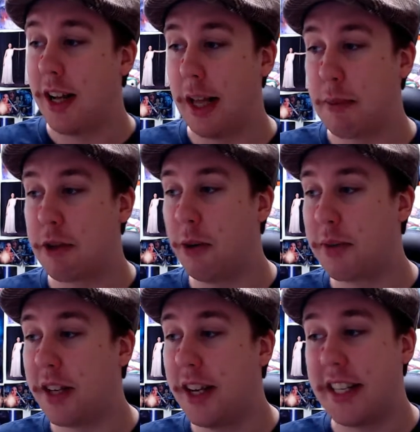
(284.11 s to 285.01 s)

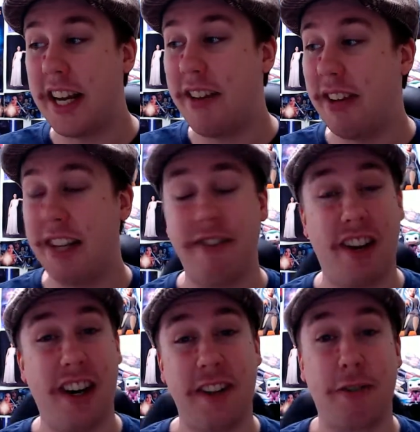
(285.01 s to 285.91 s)
laptops, and TV
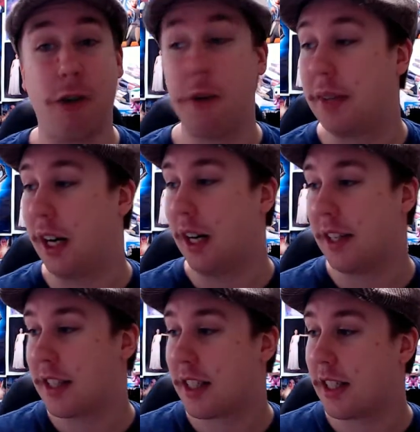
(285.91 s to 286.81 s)
via the
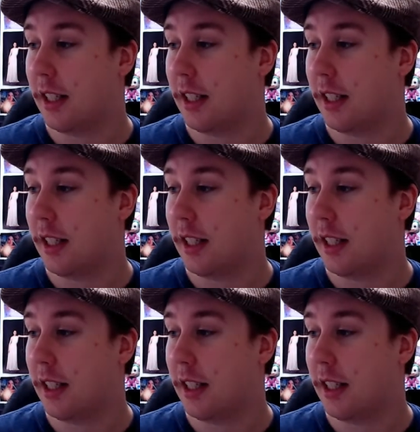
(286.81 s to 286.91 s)
Chromecast